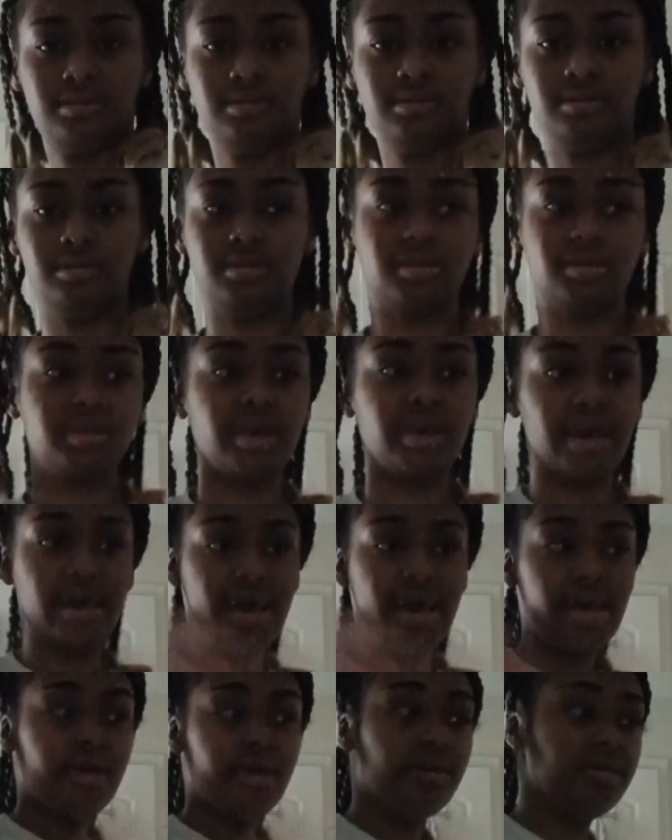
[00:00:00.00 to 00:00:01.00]
Say,
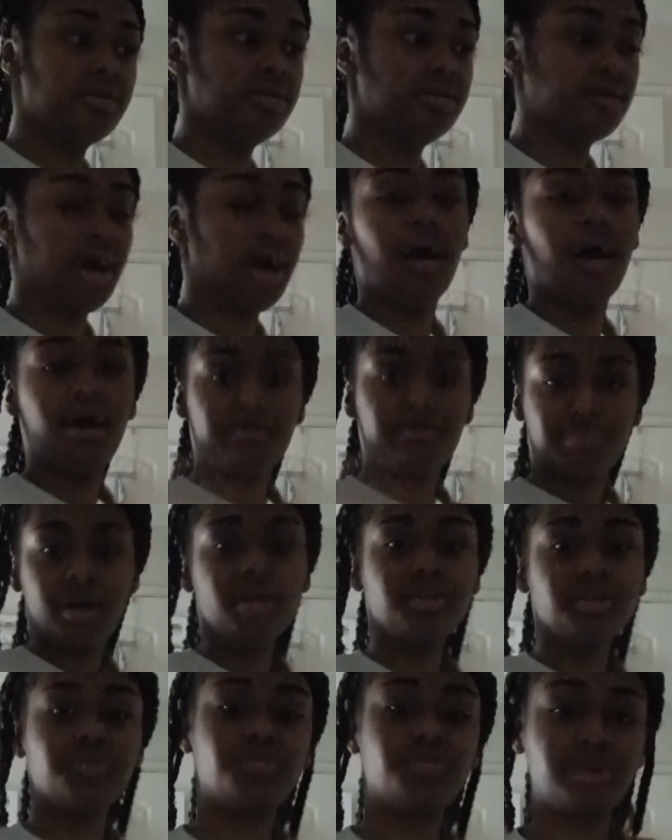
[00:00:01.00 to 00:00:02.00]
hey, I
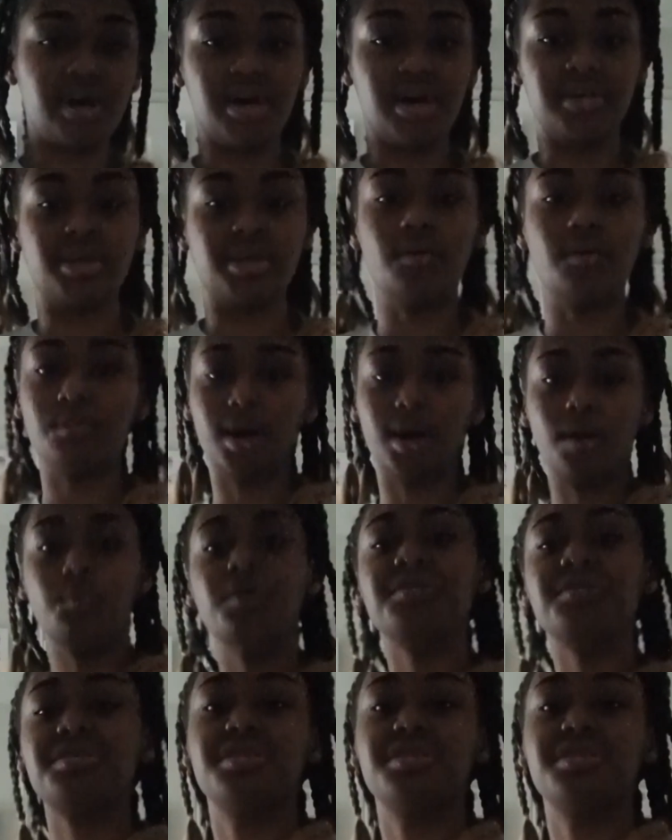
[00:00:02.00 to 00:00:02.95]
apologize. I, I wasn't